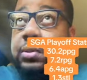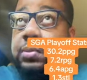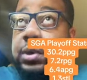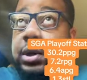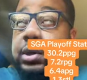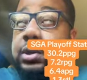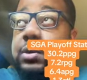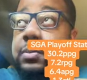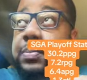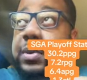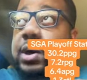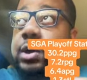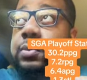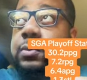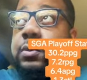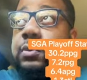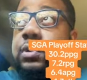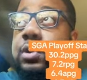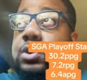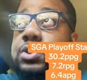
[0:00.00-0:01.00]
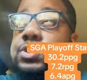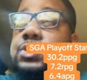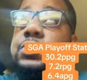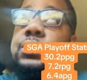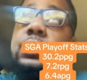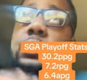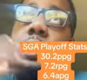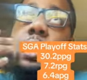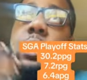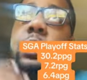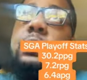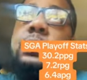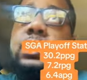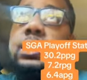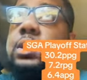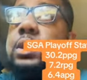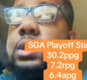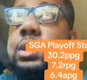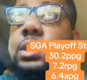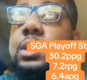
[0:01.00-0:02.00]
me, the best mid-range shooter on
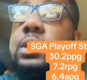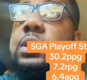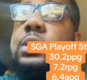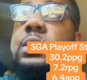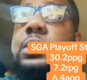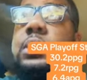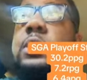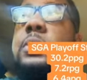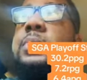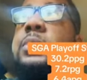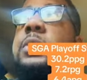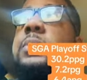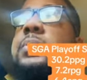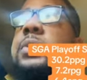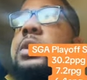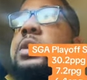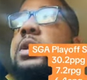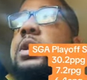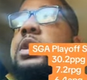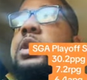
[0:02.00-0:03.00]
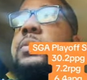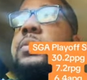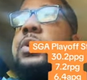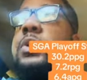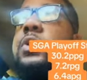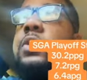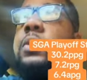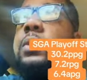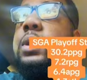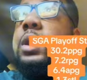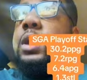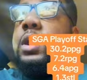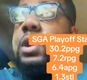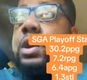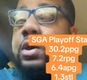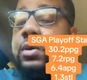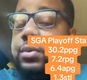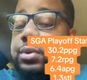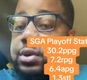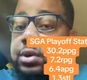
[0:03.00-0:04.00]
this list simply because he's been doing that
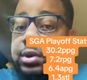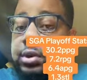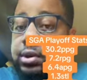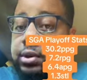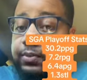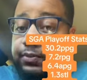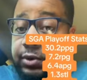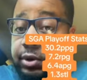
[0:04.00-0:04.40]
ever since